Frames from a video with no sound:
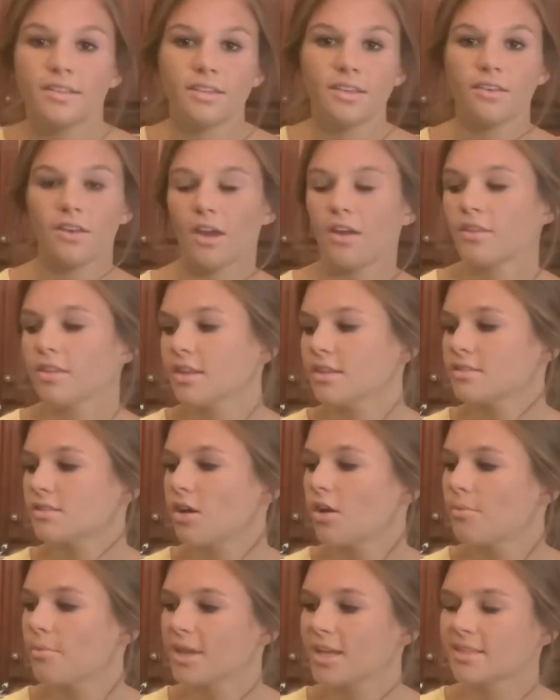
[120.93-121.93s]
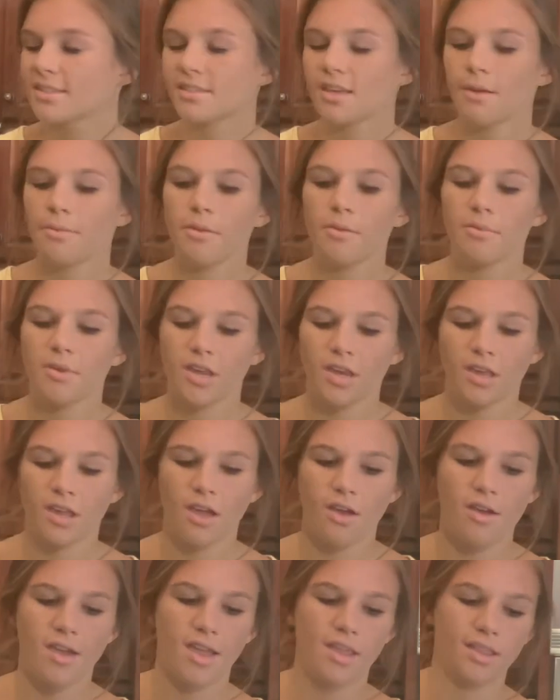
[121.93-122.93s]
now that's all mixed up, I'm gonna go
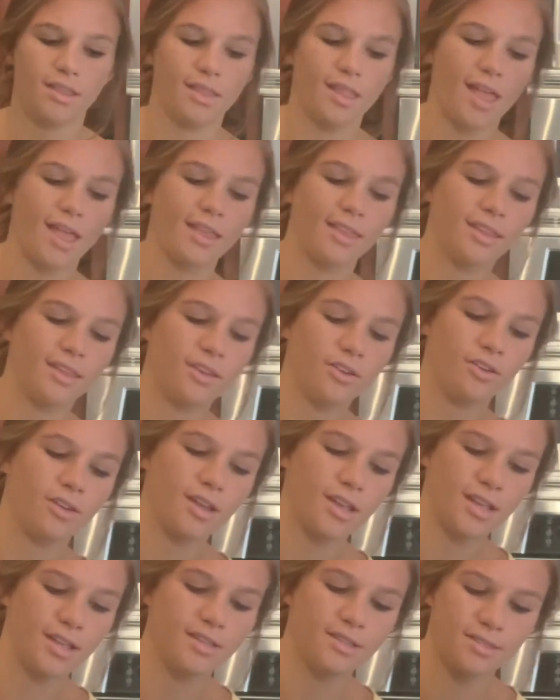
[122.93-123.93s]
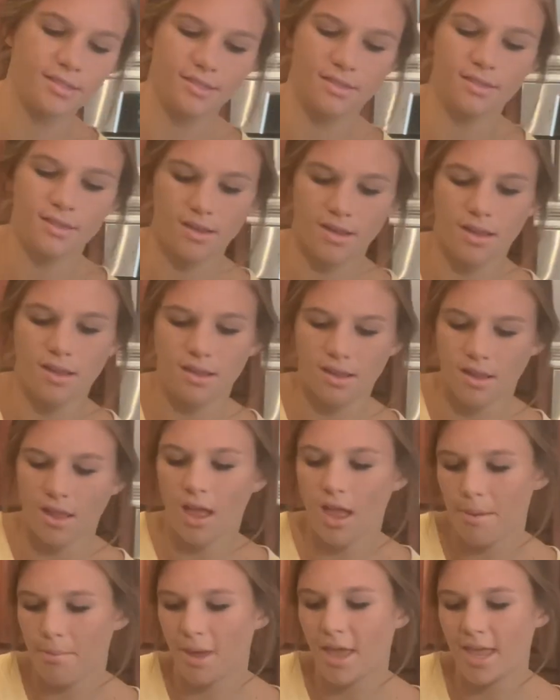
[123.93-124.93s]
ahead and lightly
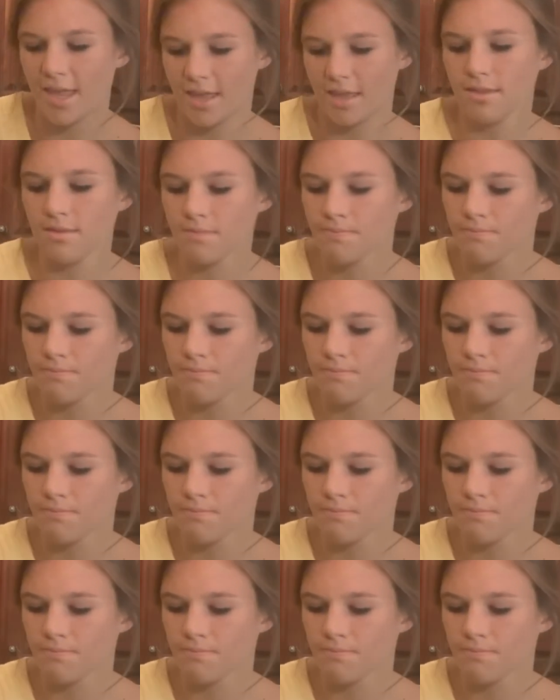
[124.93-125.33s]
grease a pan